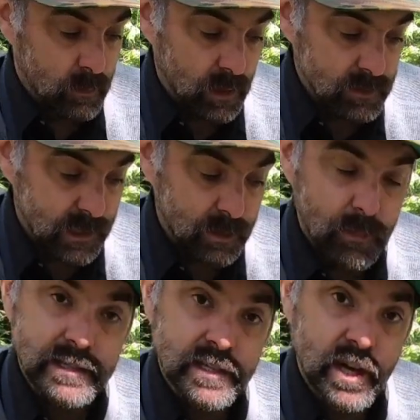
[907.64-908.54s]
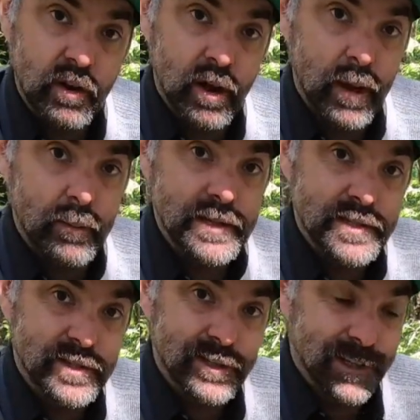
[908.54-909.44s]
I'll send a message out on my
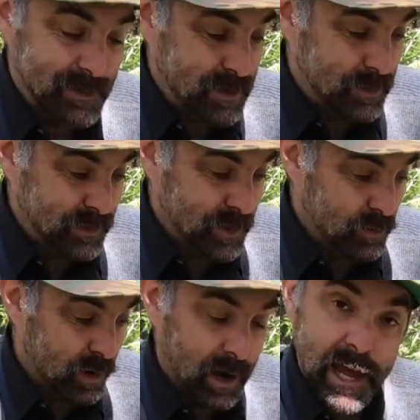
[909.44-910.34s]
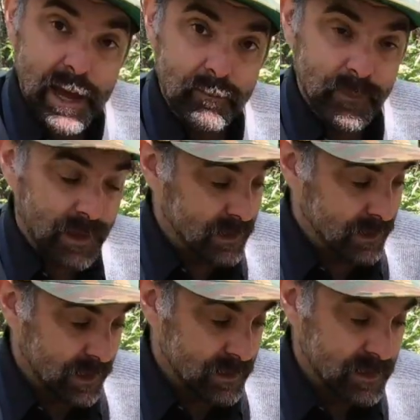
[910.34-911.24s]
messenger to let people know where I am and get
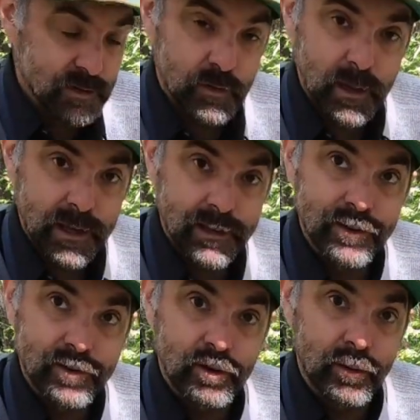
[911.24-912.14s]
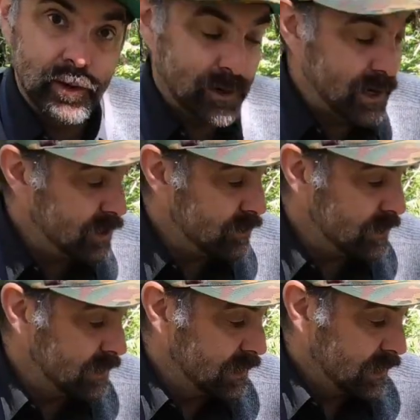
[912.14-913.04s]
in touch with my crew on the radio, and
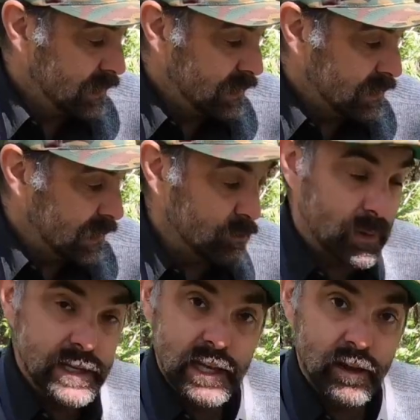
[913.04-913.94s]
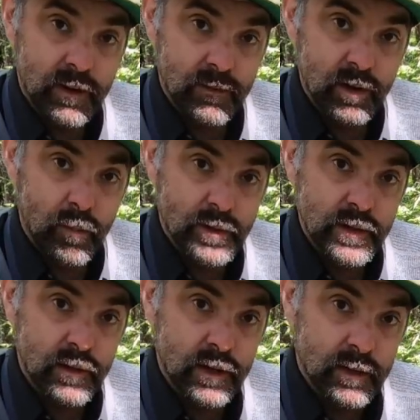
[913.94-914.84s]
giving myself every
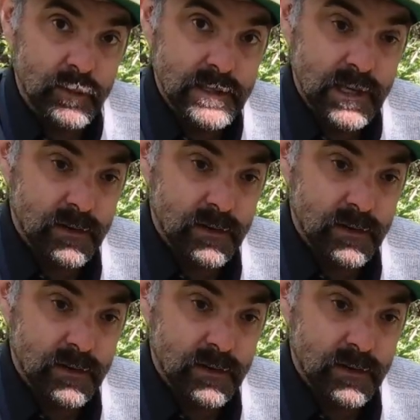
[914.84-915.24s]
opportunity to be safe.